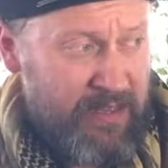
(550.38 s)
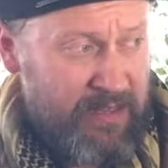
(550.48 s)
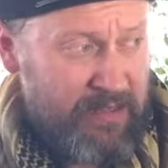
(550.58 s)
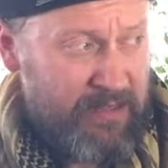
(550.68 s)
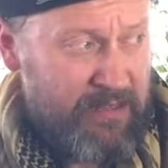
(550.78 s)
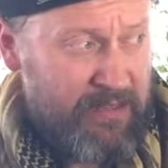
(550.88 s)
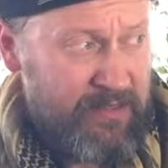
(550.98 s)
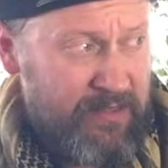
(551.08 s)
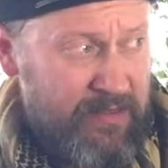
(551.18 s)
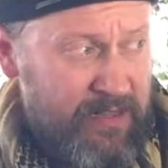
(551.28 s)

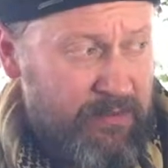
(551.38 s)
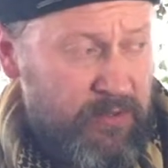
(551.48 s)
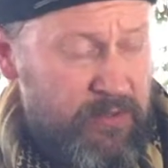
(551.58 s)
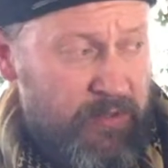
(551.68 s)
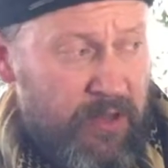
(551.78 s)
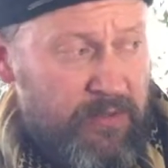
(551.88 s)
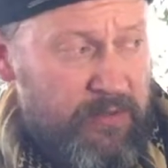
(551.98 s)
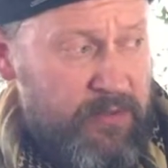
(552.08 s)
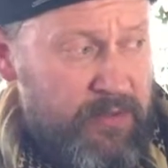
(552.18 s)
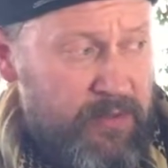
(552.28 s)
It was
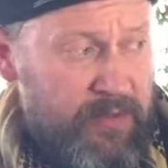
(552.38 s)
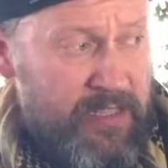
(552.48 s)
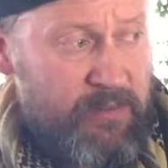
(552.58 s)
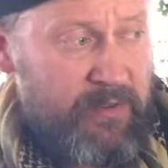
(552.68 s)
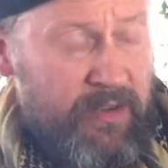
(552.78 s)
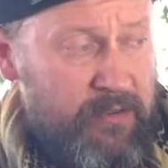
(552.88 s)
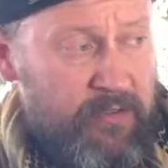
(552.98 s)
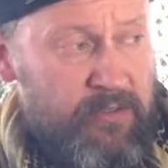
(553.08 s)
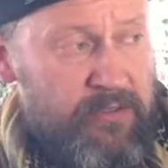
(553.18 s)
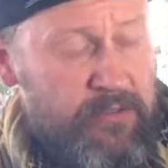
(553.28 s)
not this one,
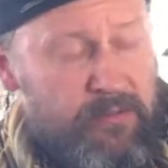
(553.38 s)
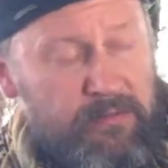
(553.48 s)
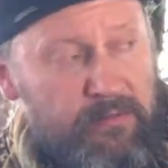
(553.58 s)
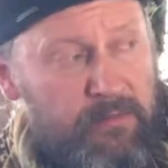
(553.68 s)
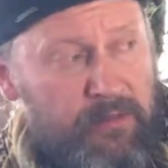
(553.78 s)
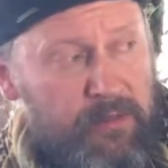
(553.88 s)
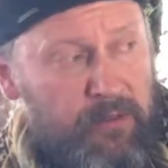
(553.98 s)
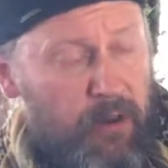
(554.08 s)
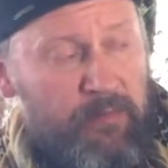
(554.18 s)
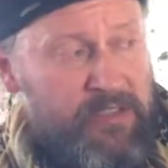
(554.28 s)
because
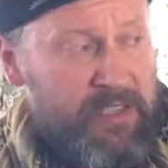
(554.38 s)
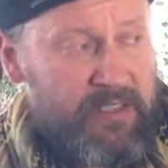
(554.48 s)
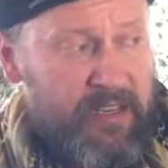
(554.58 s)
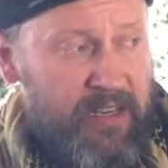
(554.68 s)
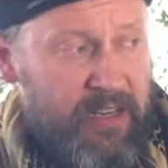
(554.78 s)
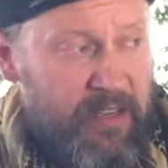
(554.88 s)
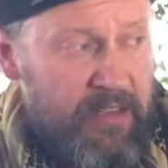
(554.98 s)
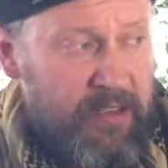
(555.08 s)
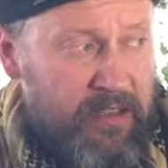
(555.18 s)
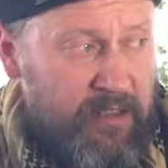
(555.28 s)
Tom is actually
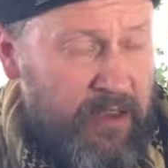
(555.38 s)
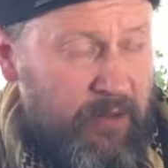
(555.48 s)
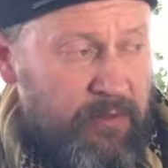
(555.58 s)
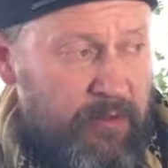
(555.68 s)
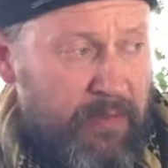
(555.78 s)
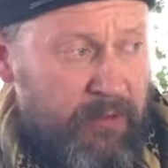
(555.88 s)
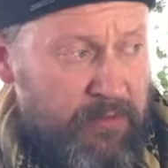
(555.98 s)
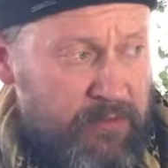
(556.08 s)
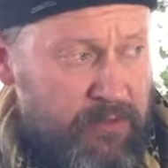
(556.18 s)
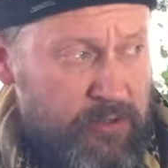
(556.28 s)
out and about
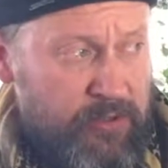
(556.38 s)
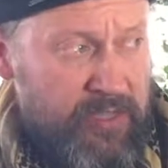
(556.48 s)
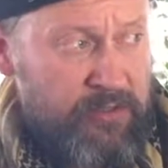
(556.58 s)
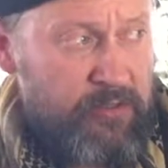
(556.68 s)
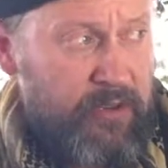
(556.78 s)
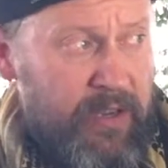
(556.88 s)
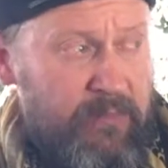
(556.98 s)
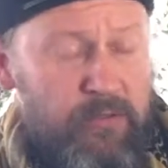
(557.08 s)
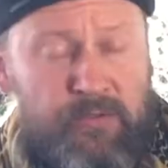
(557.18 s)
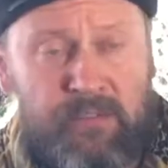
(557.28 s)
shooting, so
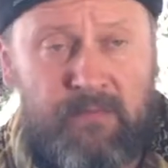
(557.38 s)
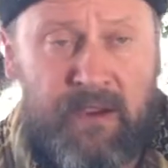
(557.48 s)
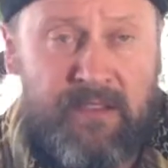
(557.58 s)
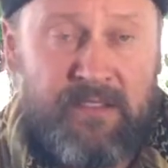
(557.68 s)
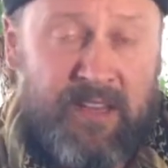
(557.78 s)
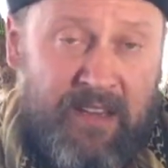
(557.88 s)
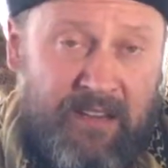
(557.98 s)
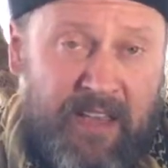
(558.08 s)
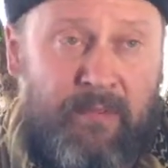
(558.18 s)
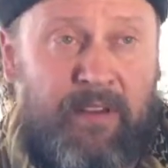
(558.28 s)
I'm using my
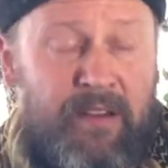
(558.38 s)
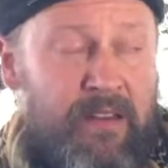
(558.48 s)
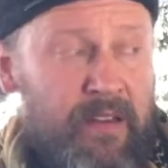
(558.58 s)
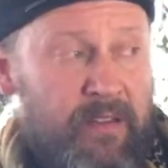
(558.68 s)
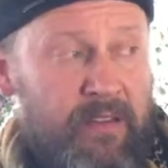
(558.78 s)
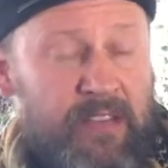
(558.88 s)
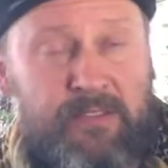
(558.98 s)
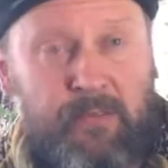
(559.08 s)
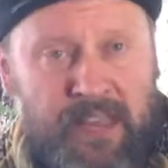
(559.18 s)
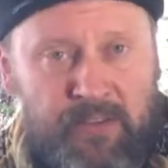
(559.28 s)
second camera as
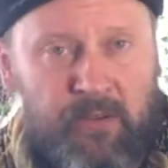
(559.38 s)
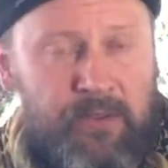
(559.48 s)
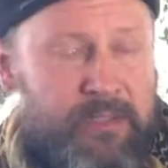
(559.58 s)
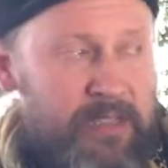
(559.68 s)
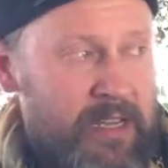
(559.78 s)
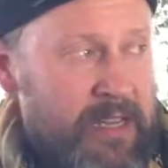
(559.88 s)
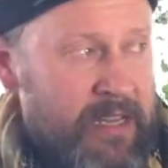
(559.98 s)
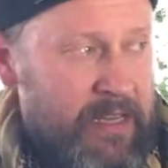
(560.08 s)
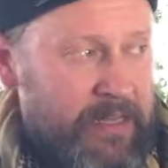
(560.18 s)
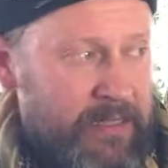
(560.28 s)
a placeholder.
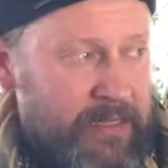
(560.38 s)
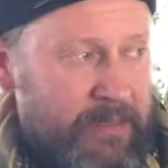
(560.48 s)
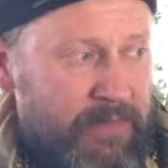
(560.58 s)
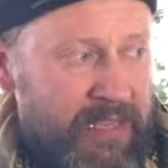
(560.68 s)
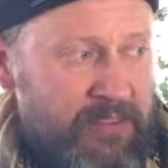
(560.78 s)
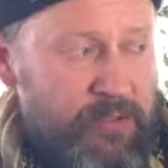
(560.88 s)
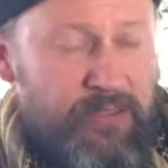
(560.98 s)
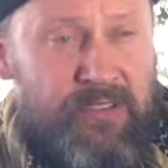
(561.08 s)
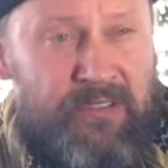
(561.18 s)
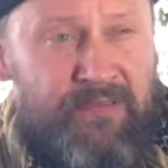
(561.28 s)
But he's
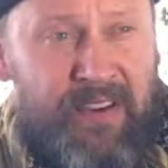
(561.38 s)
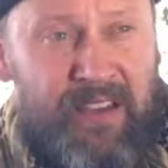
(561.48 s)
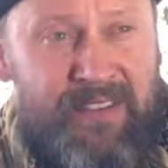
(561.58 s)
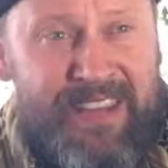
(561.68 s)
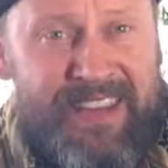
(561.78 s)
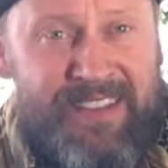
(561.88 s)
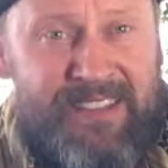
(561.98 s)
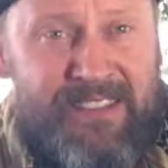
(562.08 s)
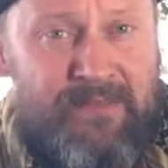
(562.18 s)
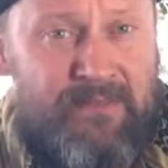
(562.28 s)
using a
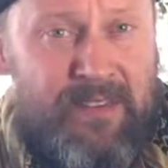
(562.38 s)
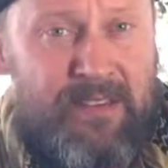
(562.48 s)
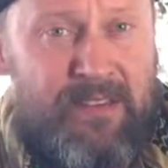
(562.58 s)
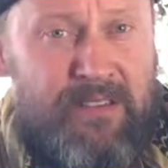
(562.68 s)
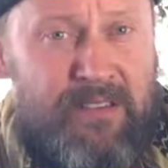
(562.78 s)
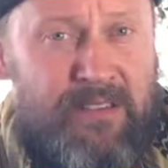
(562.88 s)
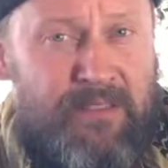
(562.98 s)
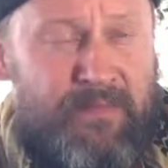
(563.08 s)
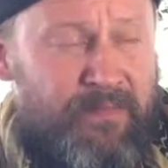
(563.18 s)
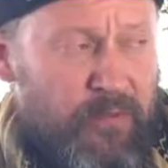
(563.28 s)
5DS
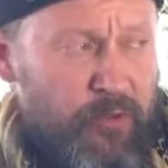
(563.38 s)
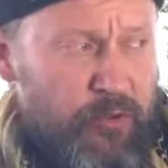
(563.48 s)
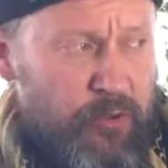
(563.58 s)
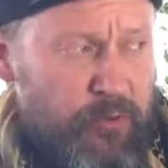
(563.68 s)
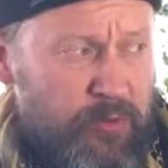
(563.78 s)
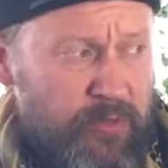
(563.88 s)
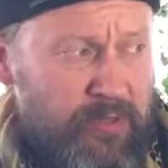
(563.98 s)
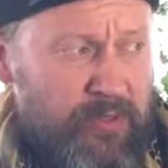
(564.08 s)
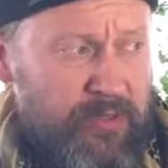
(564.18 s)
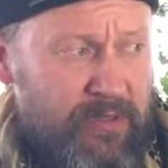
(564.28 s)
to shoot
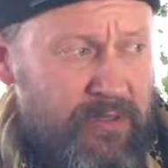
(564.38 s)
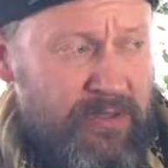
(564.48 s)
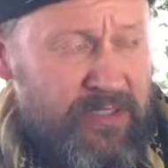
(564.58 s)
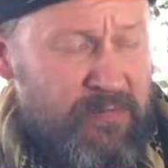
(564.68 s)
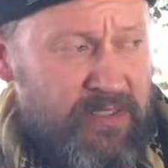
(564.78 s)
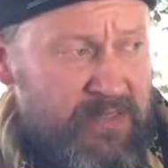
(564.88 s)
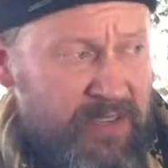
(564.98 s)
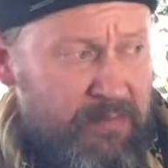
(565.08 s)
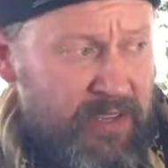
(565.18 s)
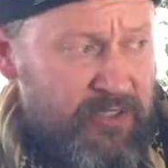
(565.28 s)
this
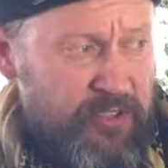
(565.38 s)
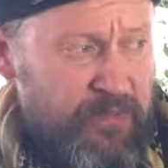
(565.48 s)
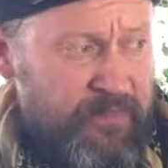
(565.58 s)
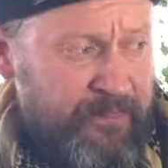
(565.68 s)
specific picture.